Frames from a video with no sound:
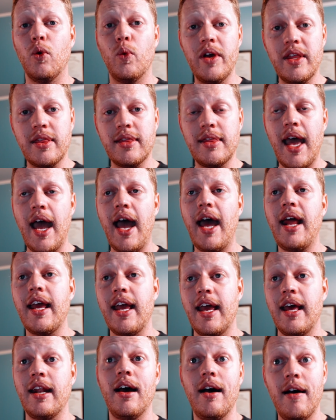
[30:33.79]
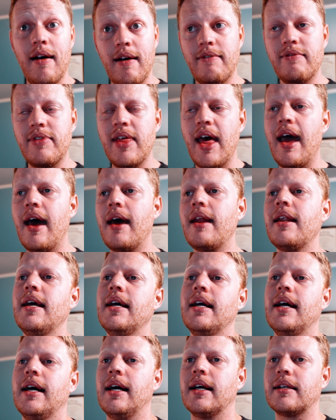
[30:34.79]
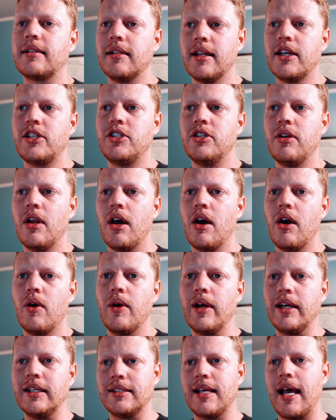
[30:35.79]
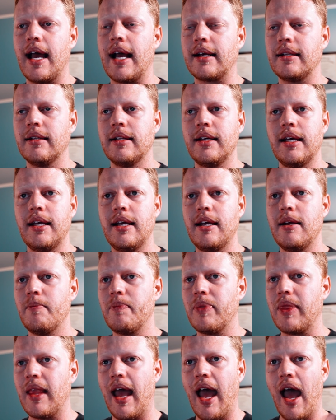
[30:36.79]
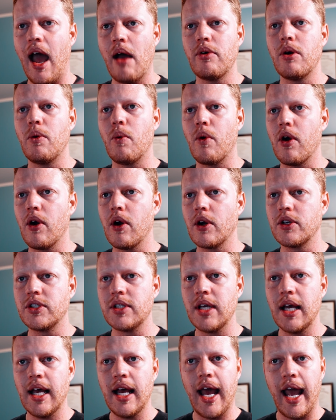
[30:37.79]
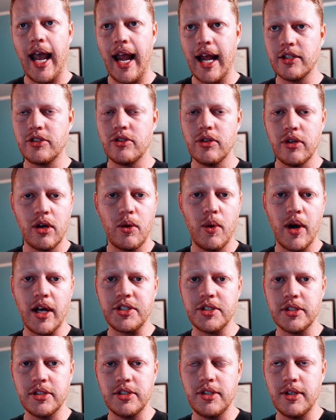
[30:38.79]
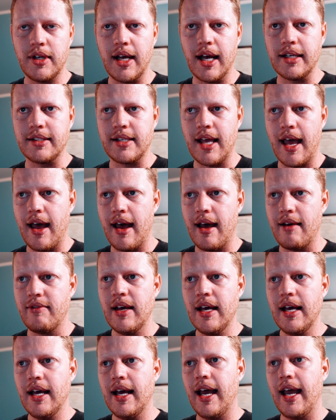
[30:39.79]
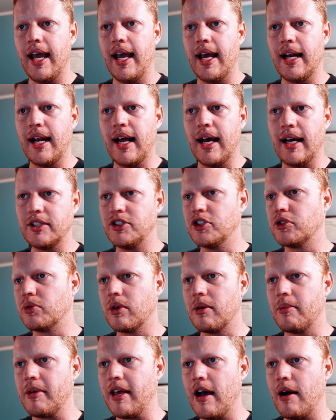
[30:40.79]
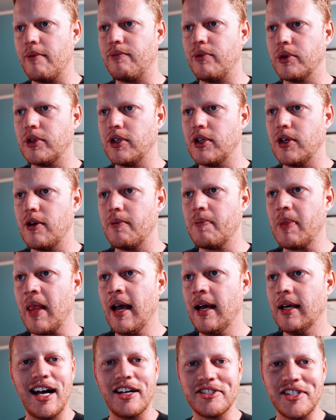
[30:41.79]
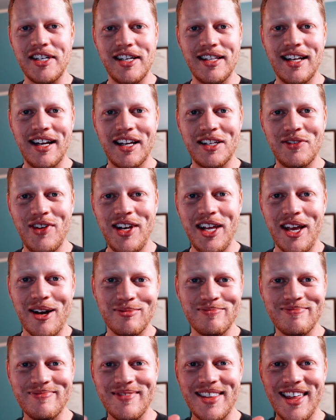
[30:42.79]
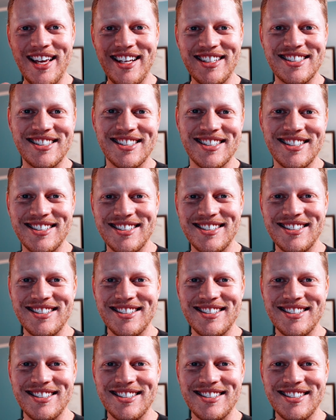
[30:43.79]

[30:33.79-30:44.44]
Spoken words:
with that and of that to let you know exactly how it works, answer any questions you guys have, and I just want to be helpful to you. I'll see you in the next video. Thanks.